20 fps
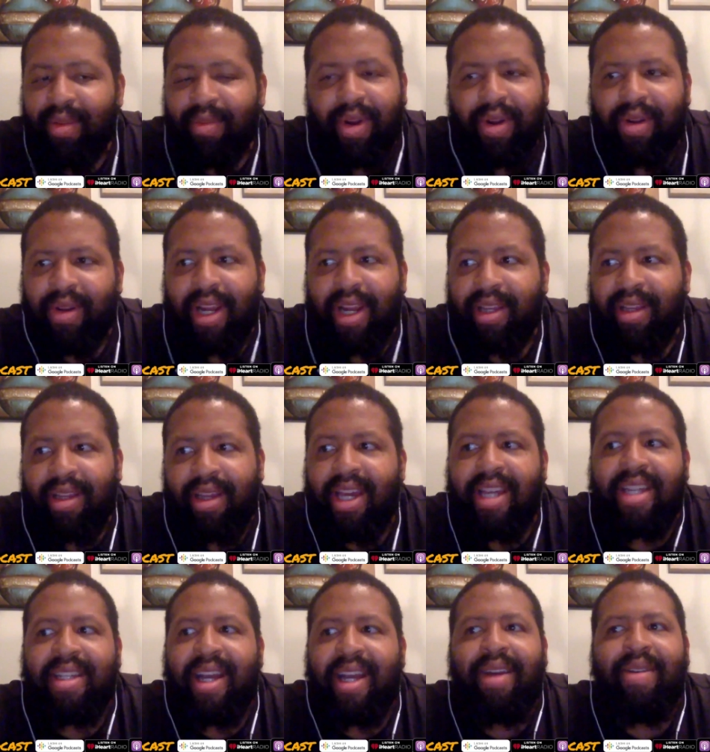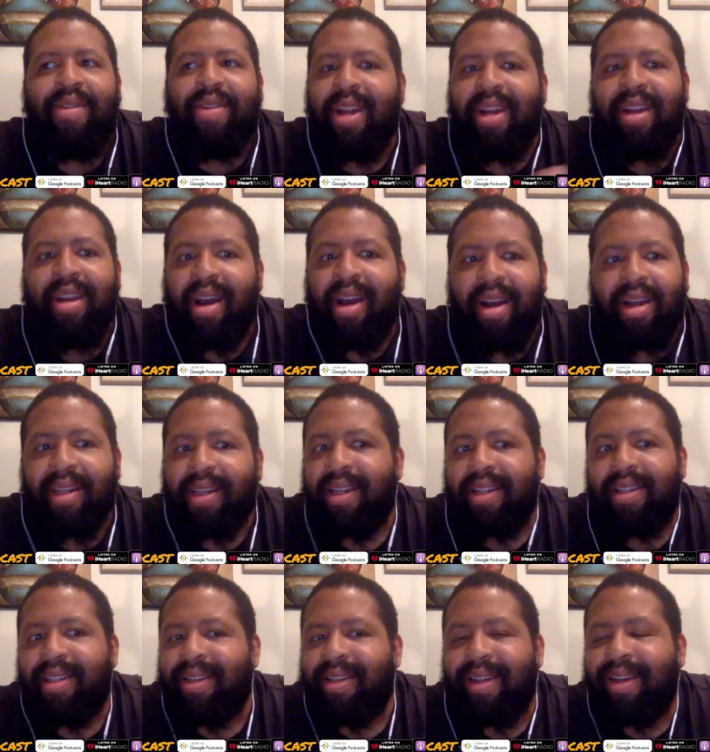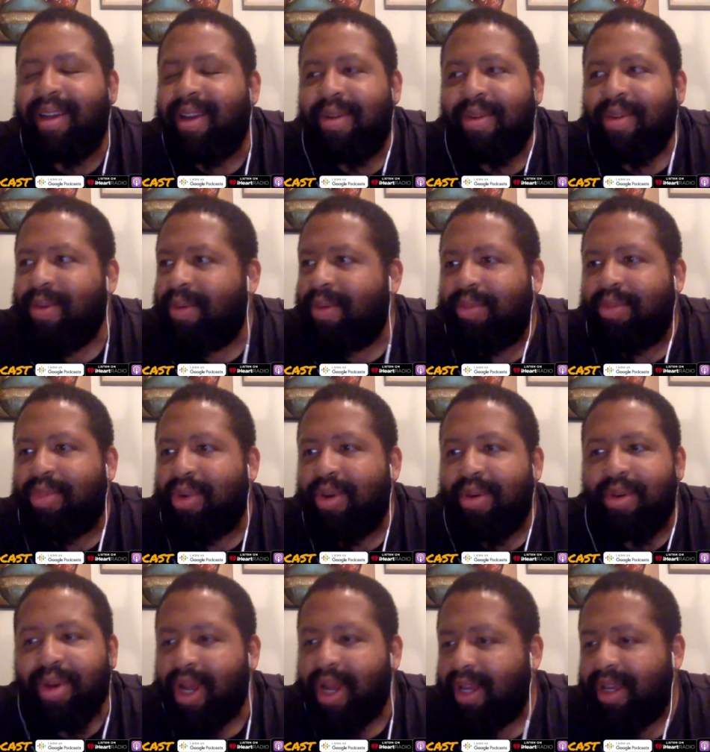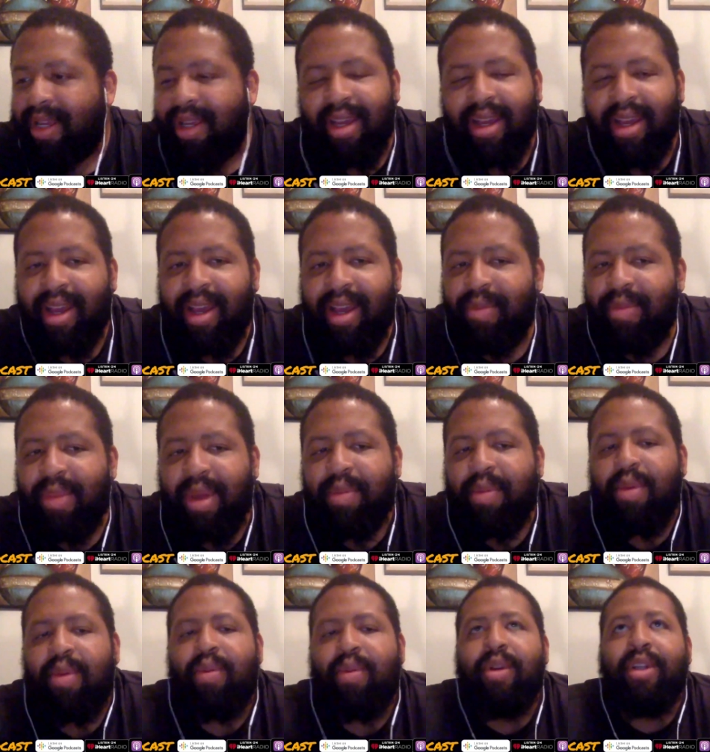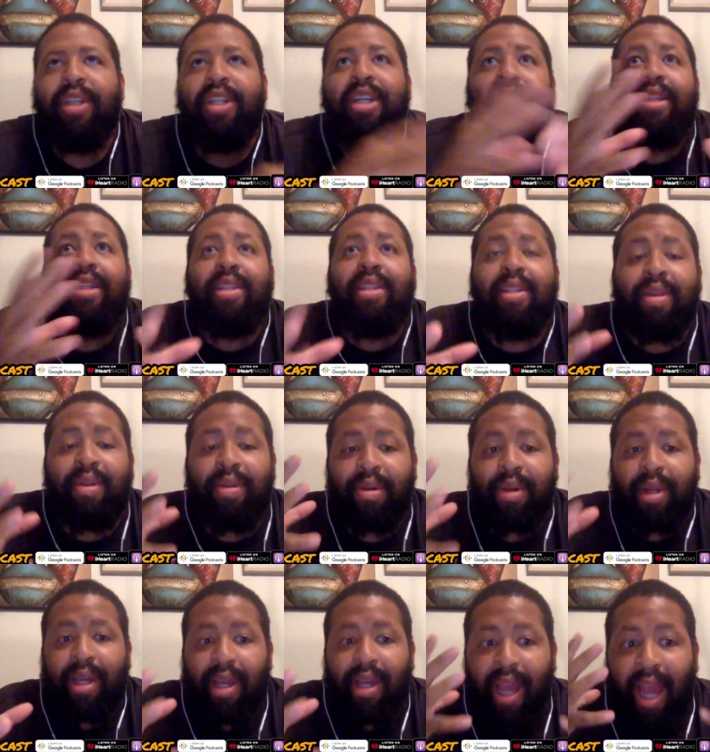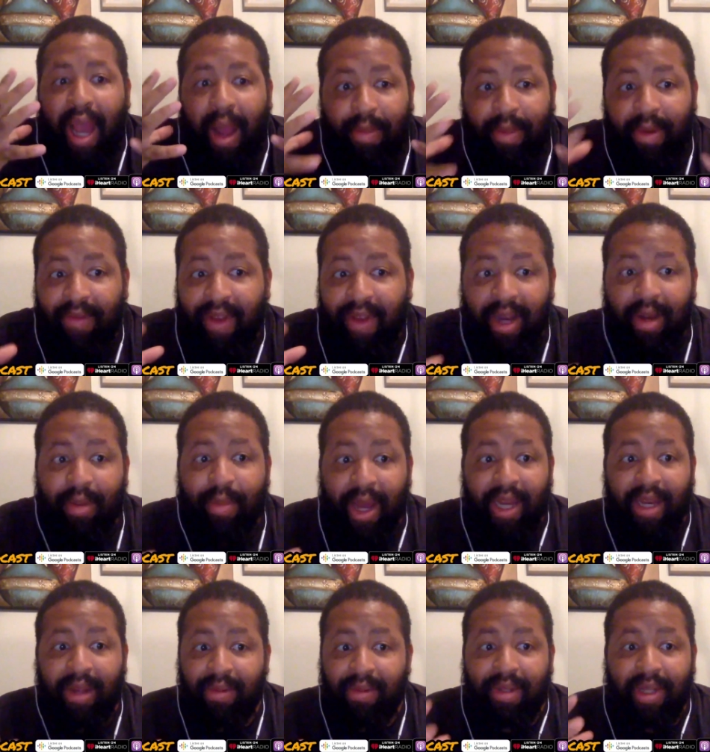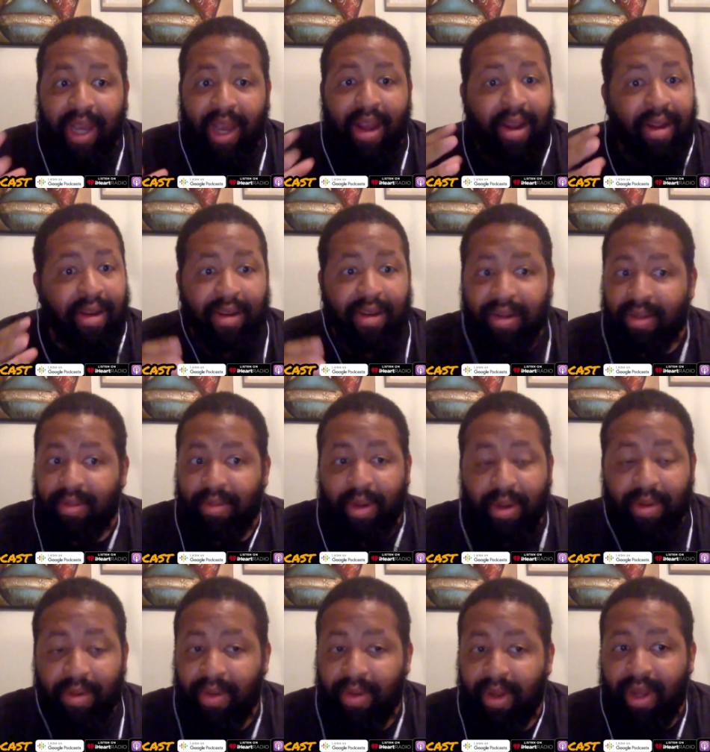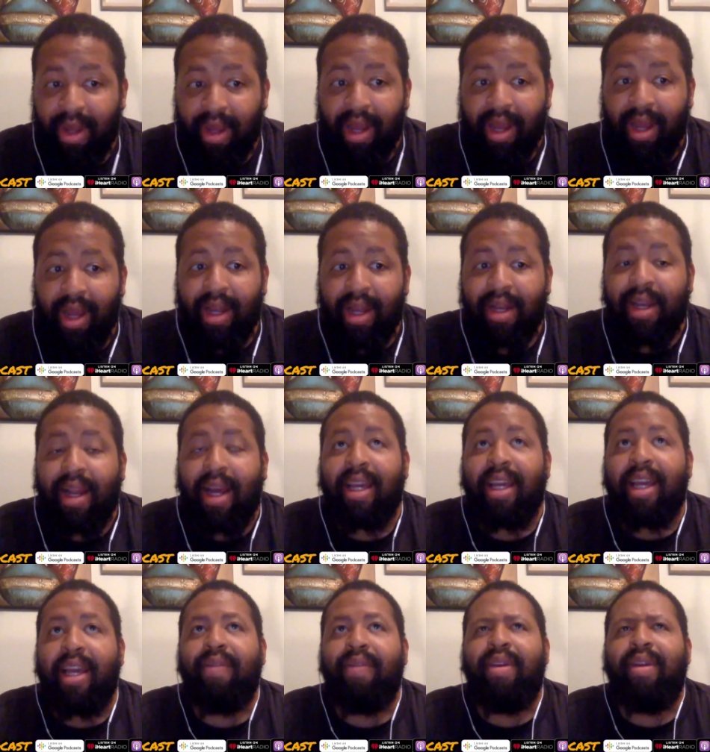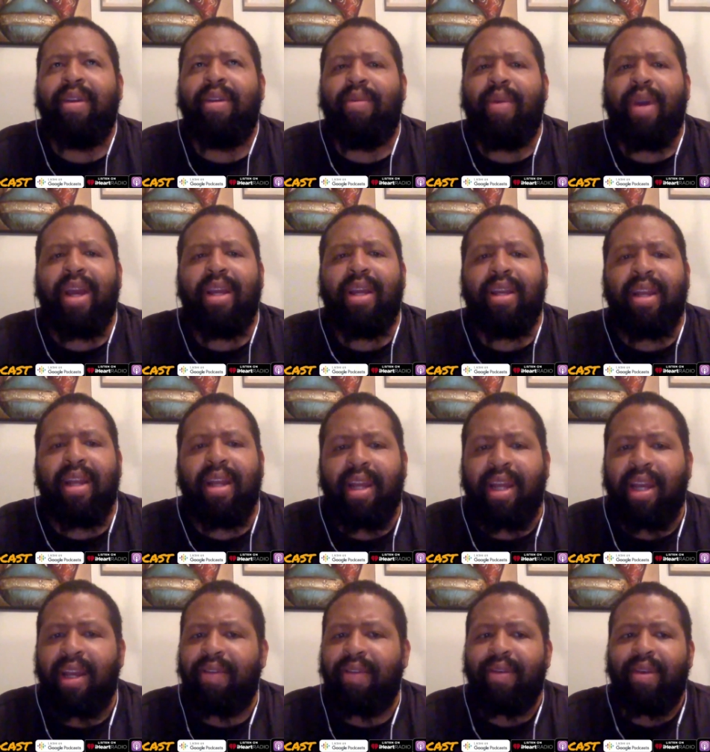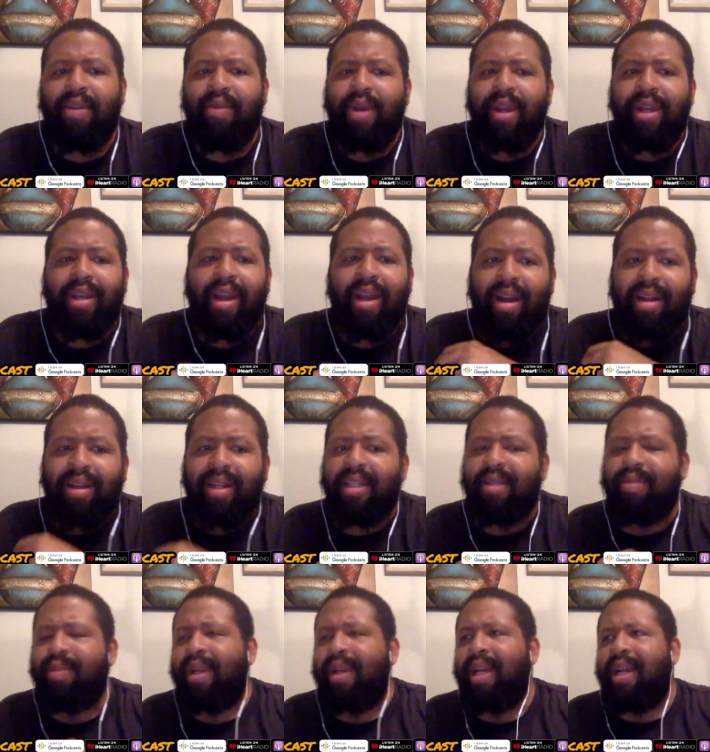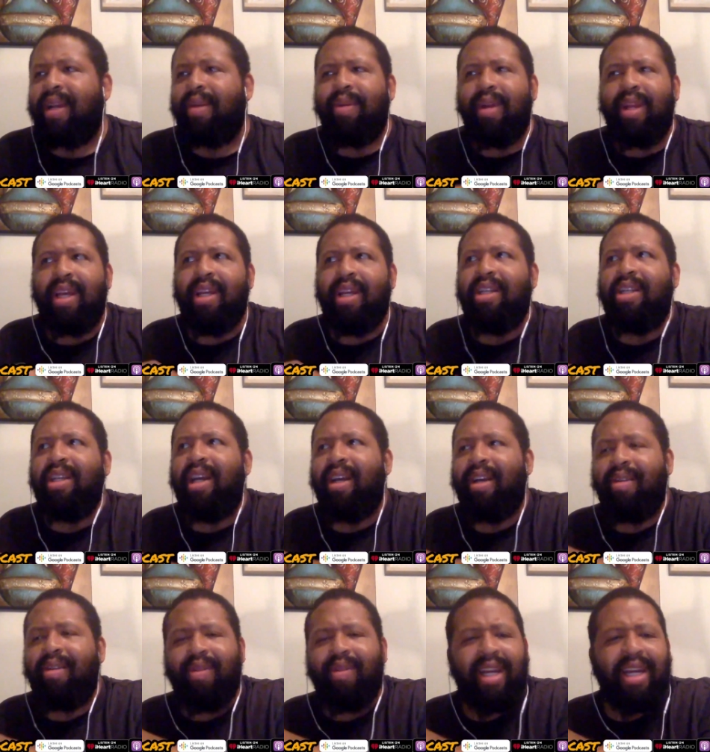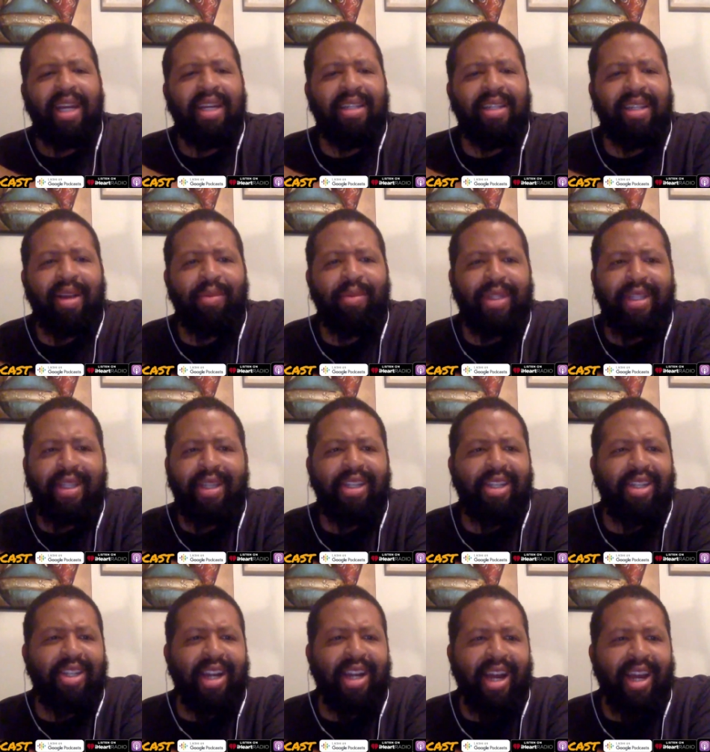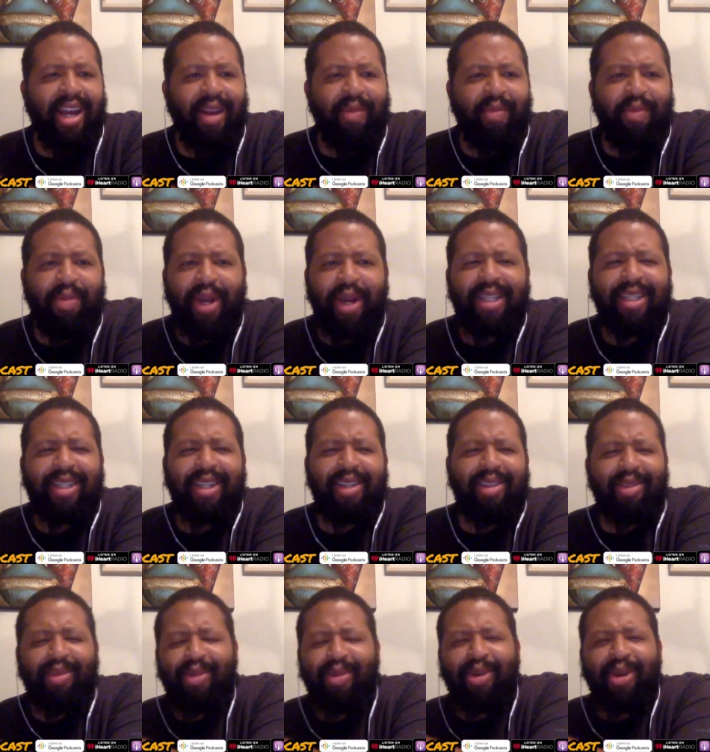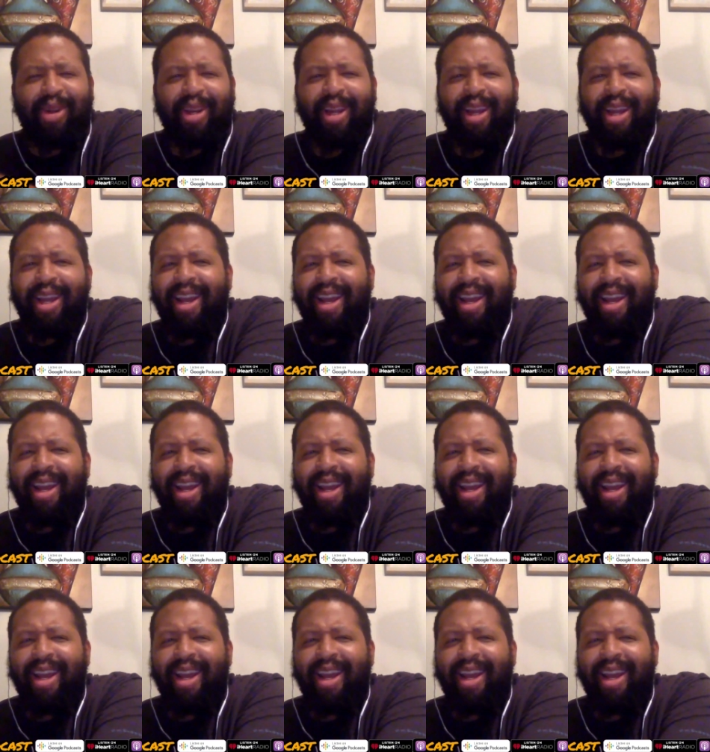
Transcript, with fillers: Bro, like Geese Howard and Noctis alone, bro, like people were just so captivated by those characters, bro. Like even Geese the way Howard. even the way Noctis played when he when he summons the giant Buster sword